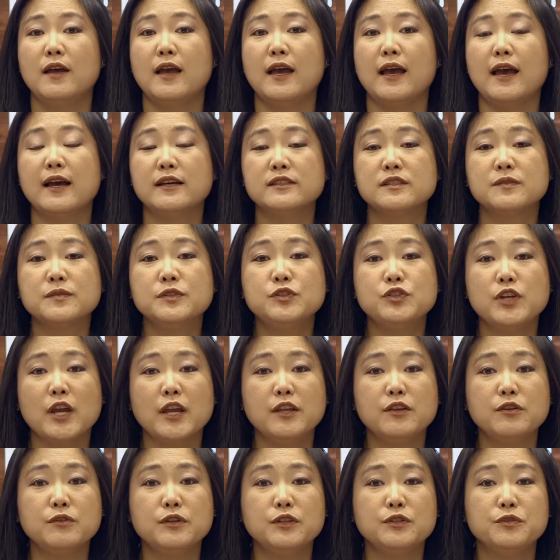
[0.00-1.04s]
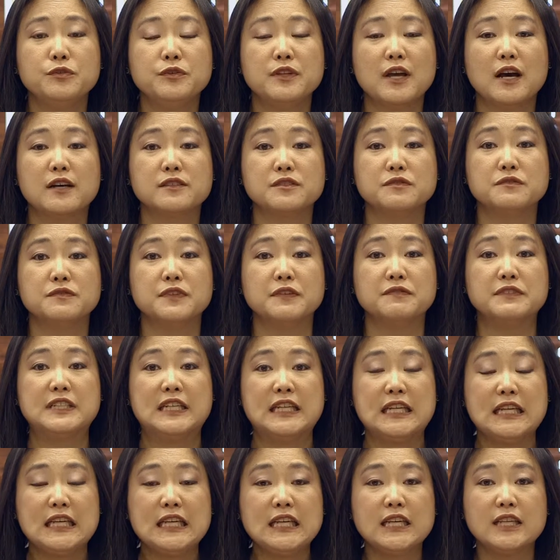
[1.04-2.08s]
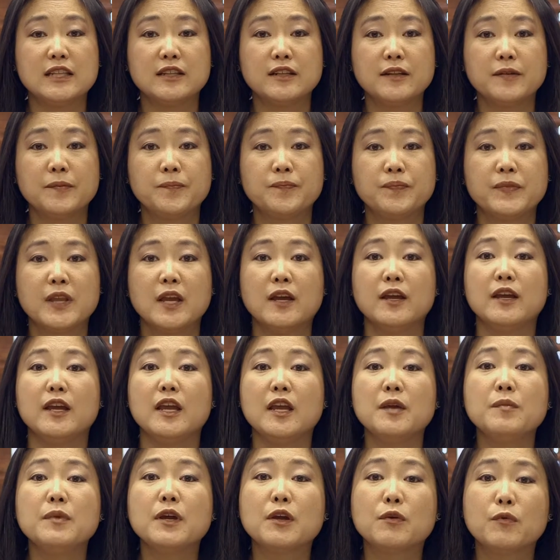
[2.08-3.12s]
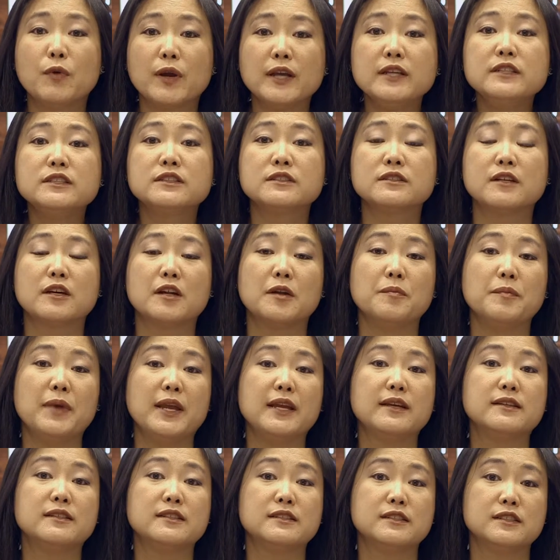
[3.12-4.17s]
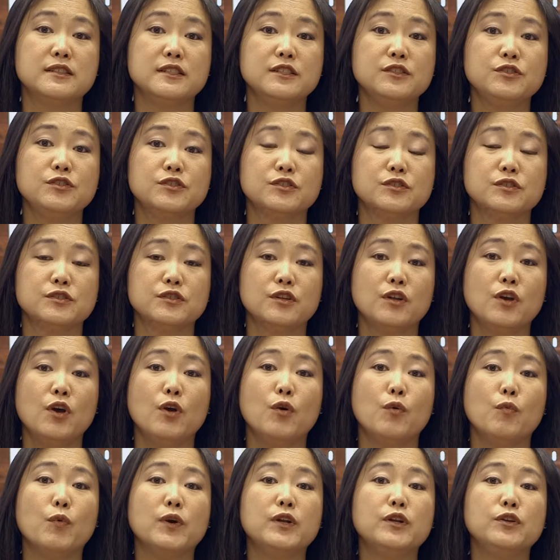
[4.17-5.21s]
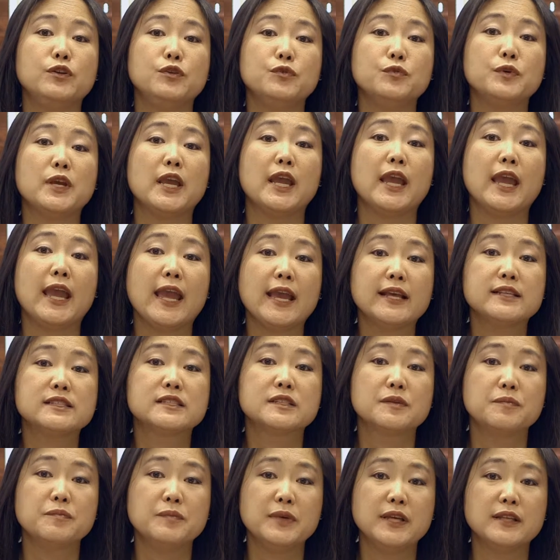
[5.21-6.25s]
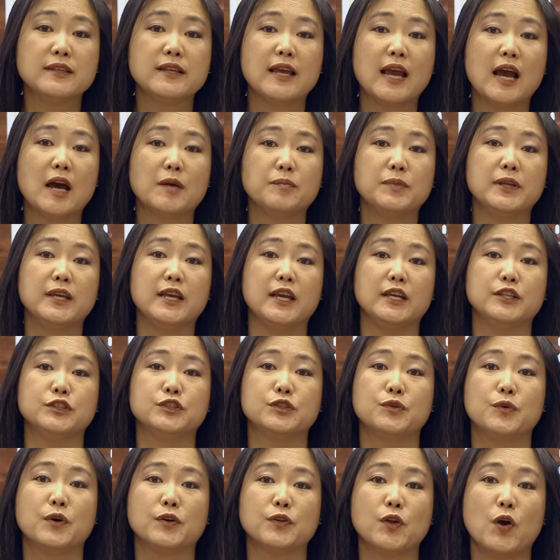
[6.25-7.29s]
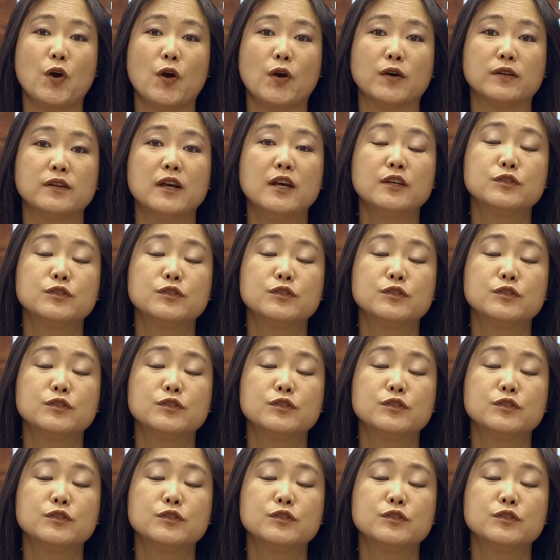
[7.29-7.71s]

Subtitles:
As of January 2015, immigration gonna make a decision whether you can submit the application or not.